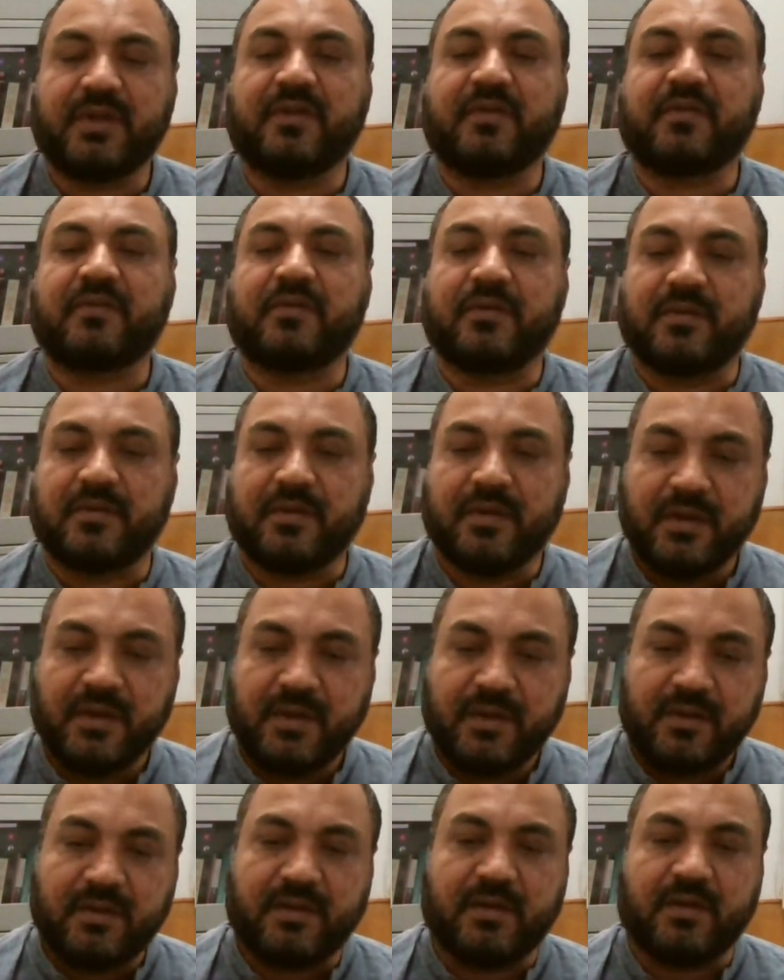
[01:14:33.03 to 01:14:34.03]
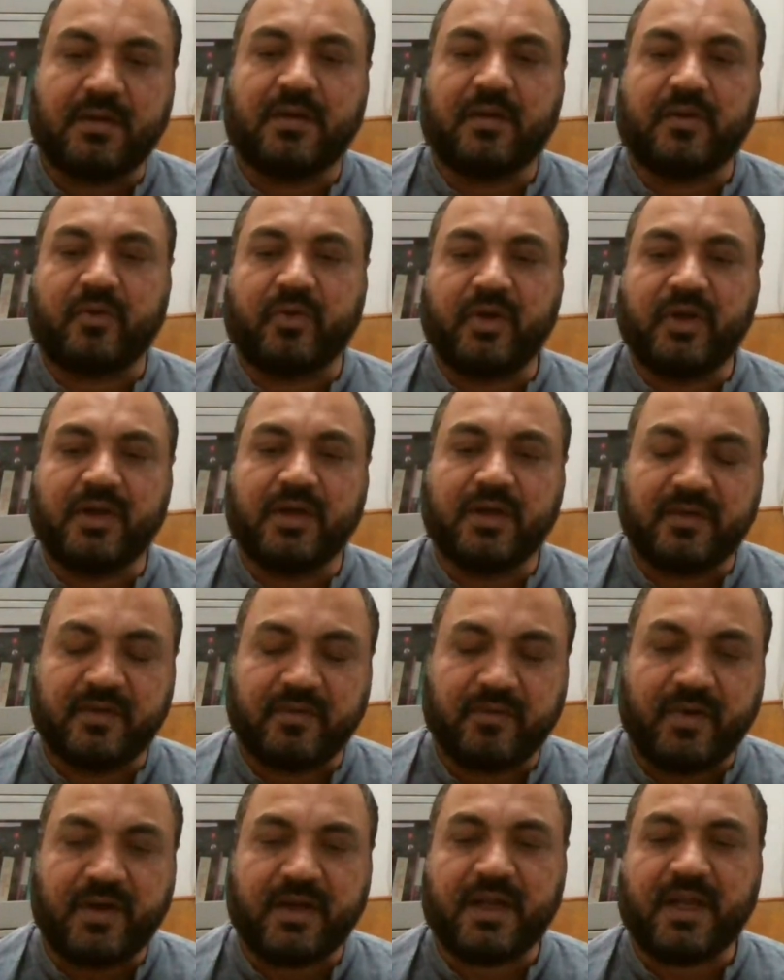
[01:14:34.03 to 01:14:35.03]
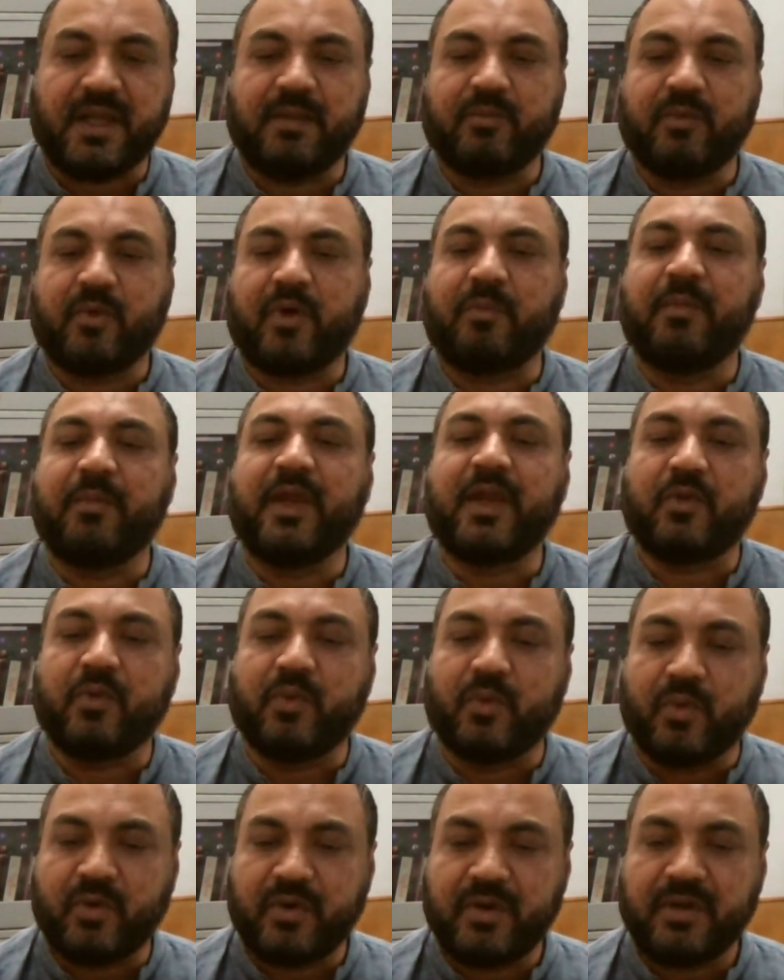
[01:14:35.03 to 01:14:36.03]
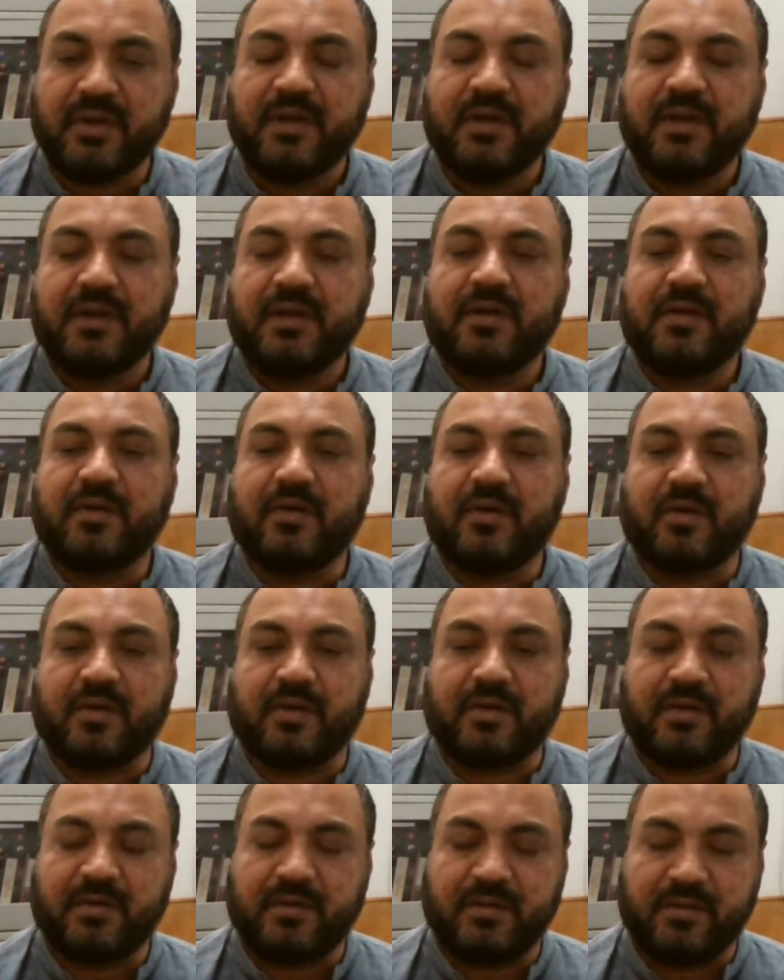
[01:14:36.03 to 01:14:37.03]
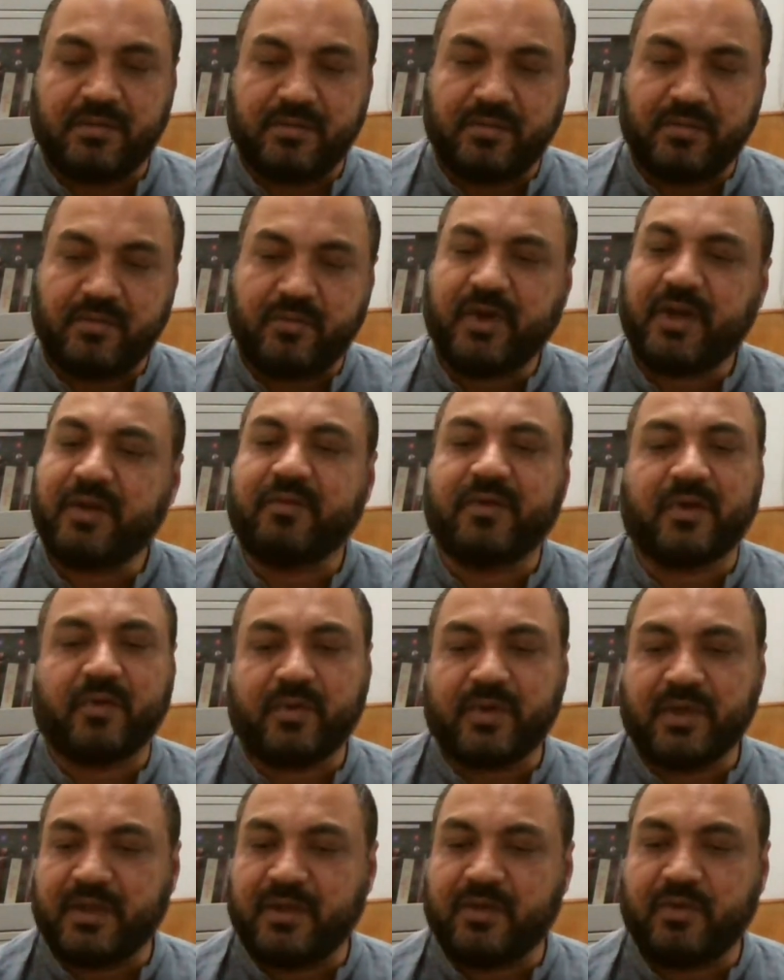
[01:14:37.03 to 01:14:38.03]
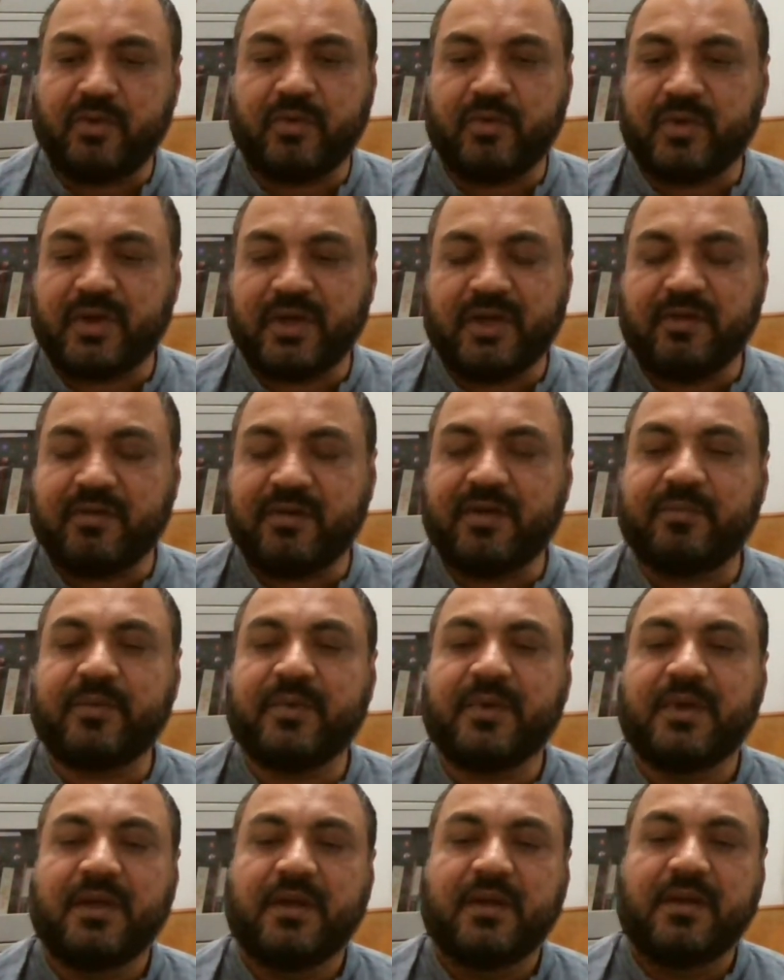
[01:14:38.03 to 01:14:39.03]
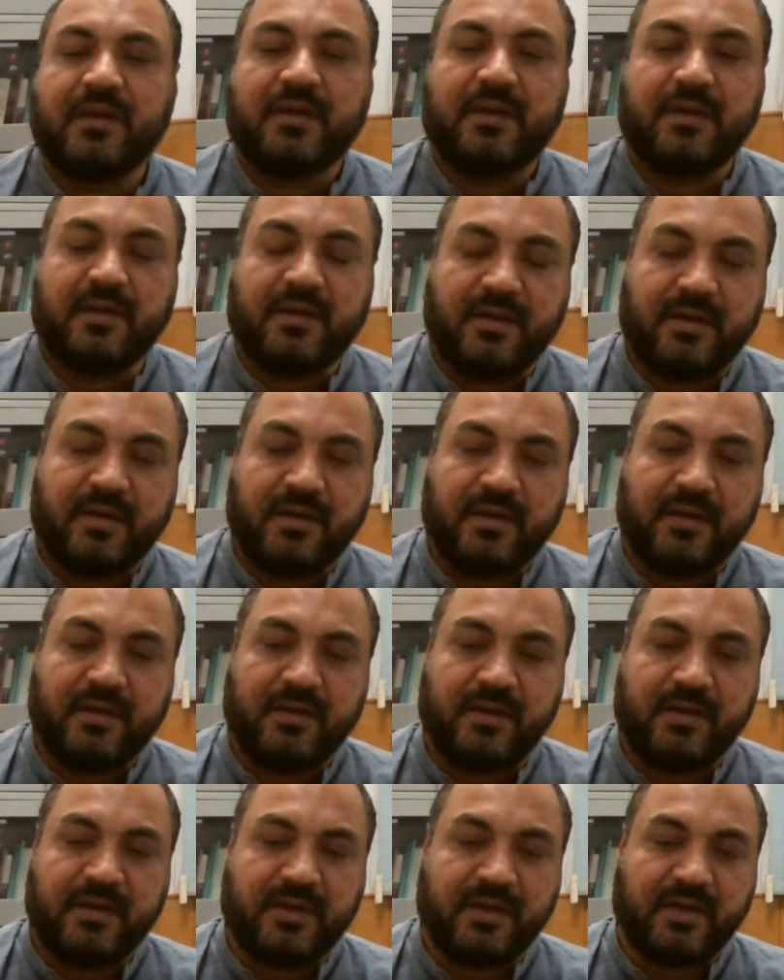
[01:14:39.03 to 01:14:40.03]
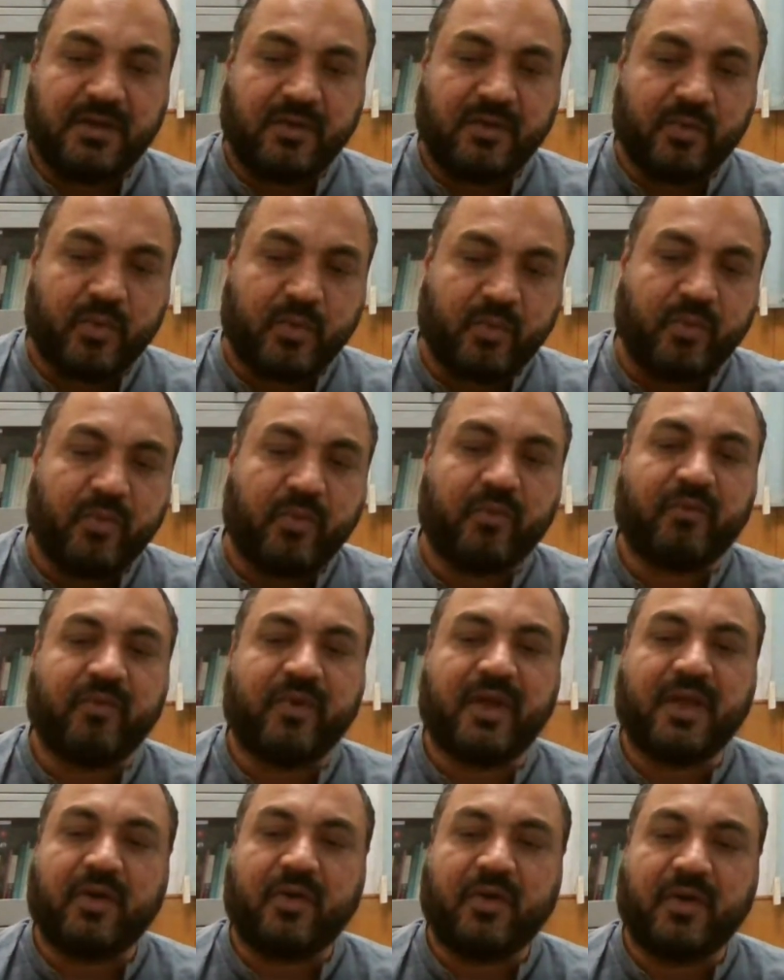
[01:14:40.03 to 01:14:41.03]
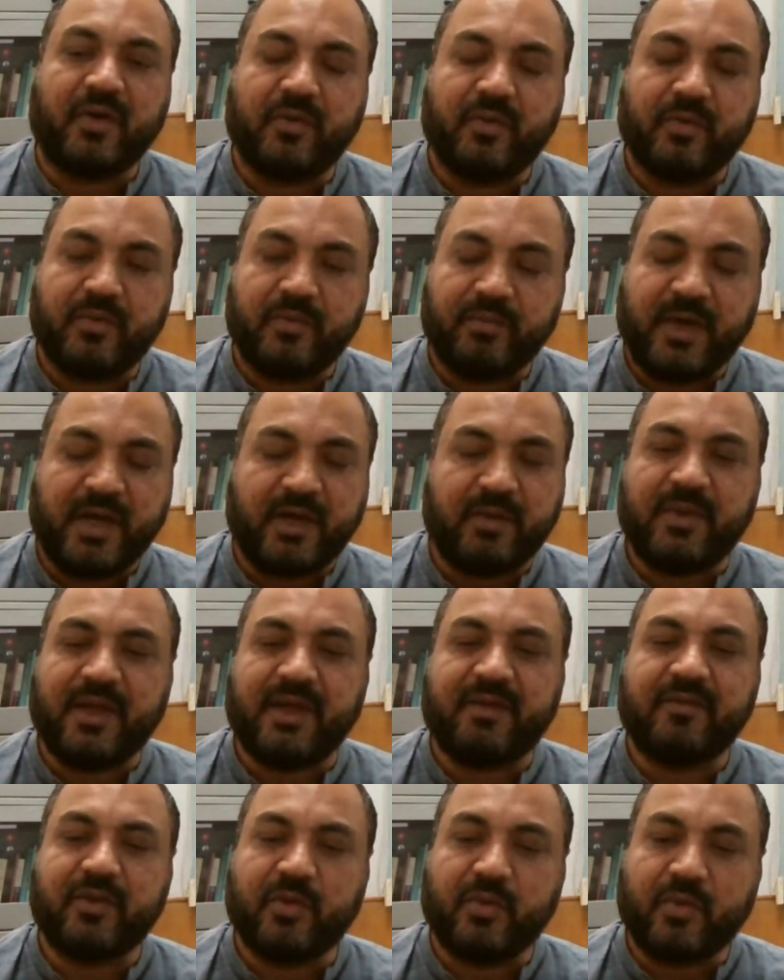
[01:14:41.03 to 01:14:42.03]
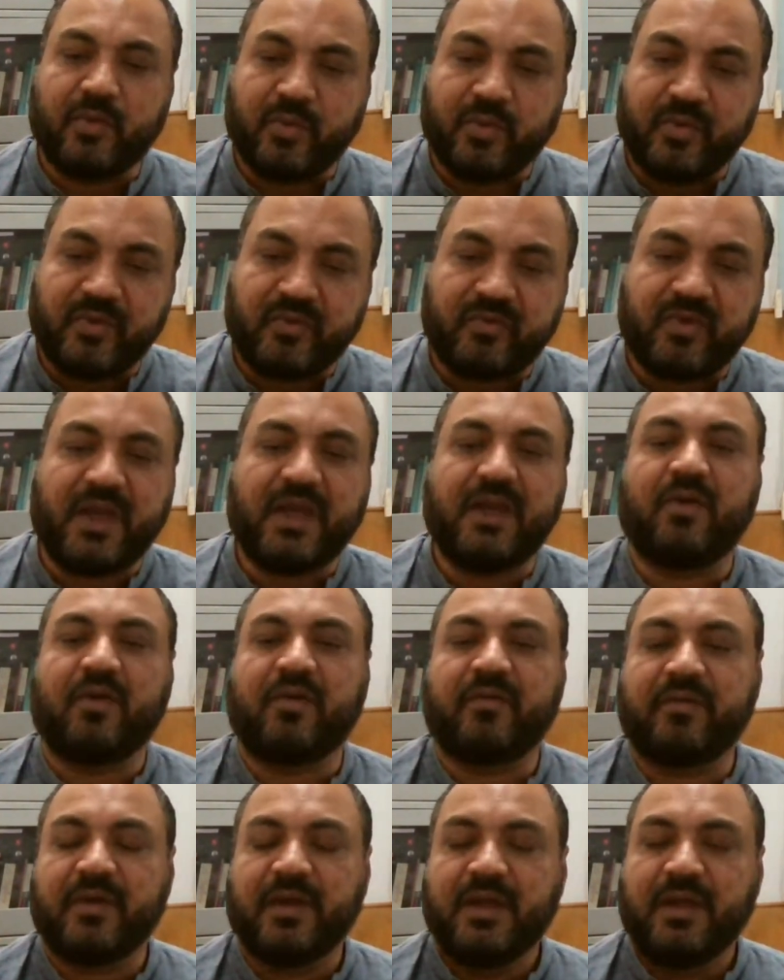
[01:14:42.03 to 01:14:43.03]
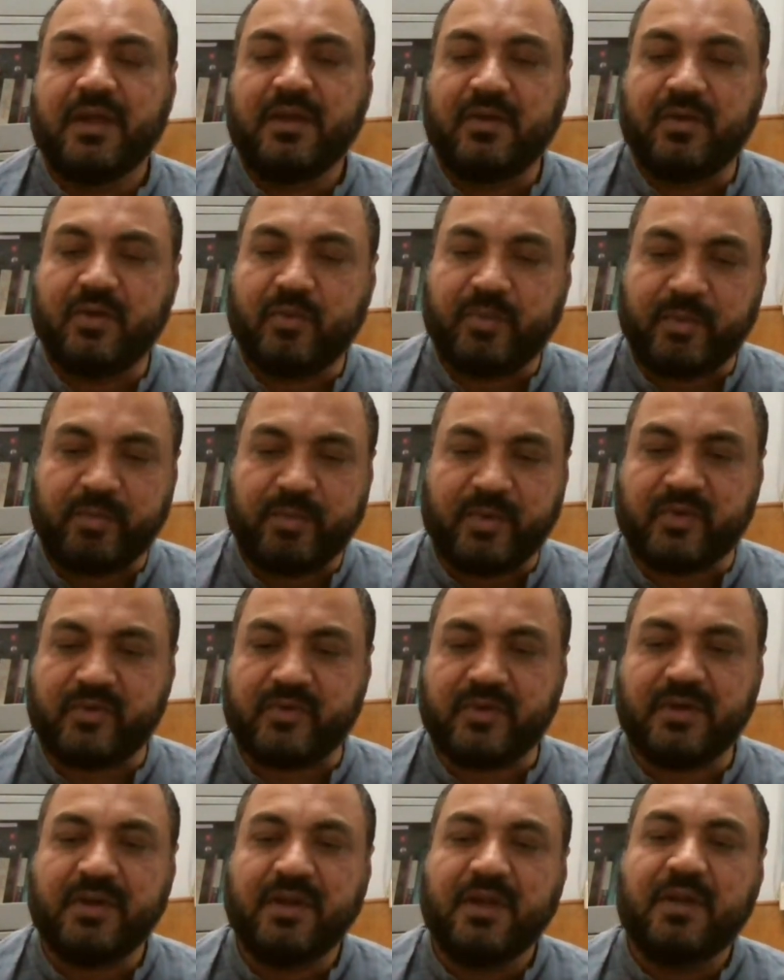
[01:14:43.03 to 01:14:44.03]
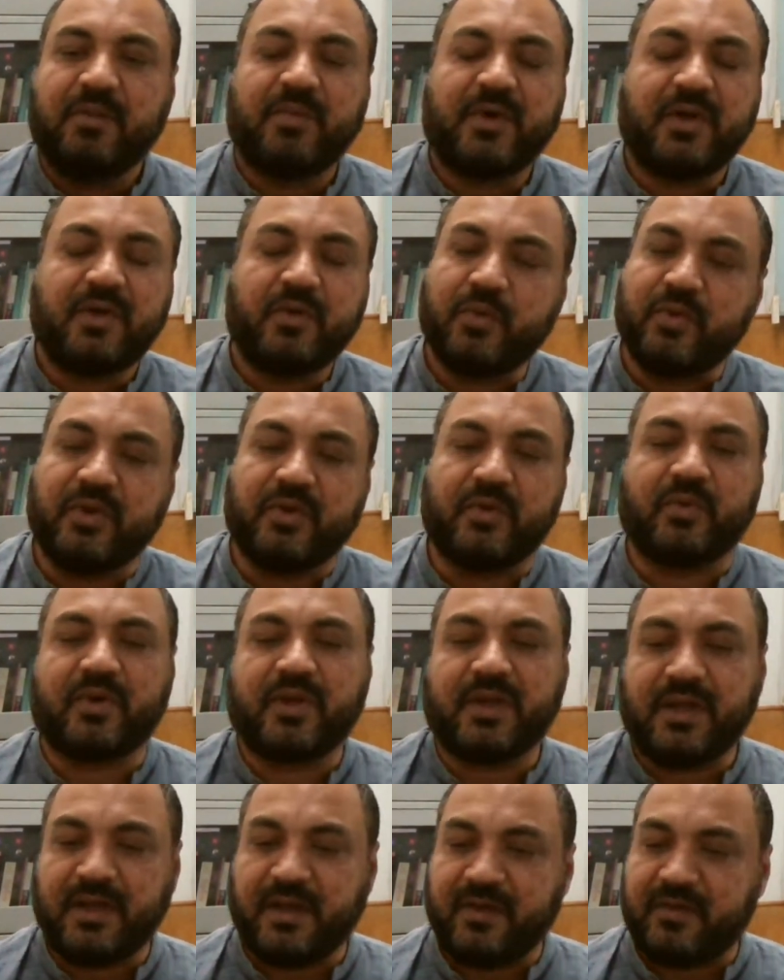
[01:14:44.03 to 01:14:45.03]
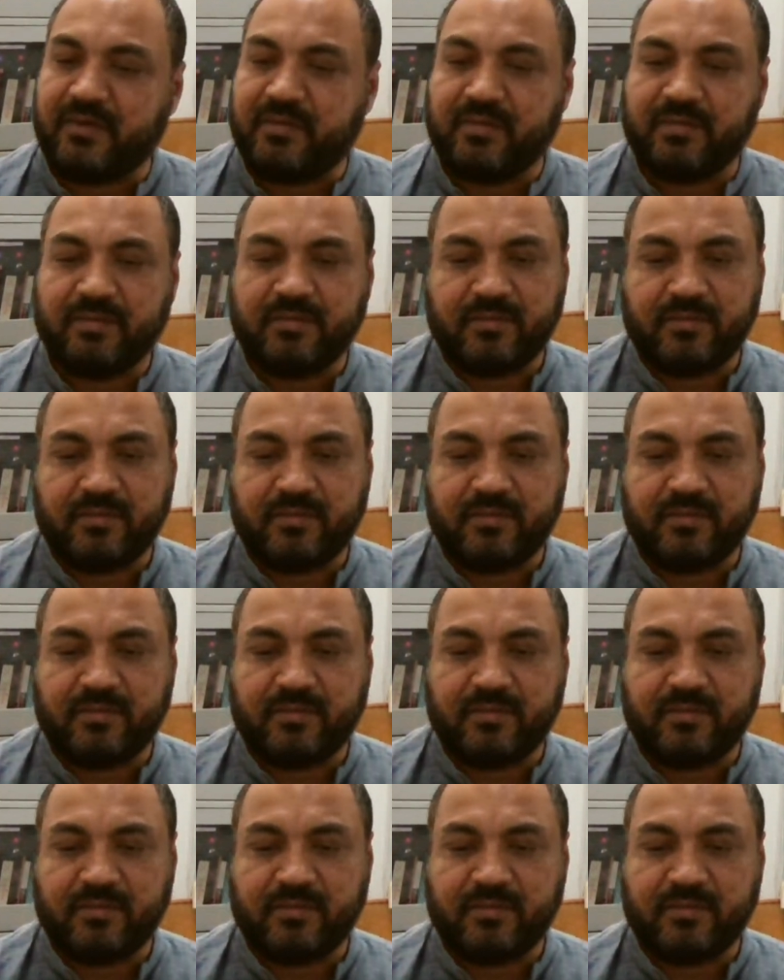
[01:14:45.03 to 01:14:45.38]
Just read it several times or make note, or whatever, okay? You can develop uh, it in your own way, or you might be having your own style of preparation, but do it, okay, as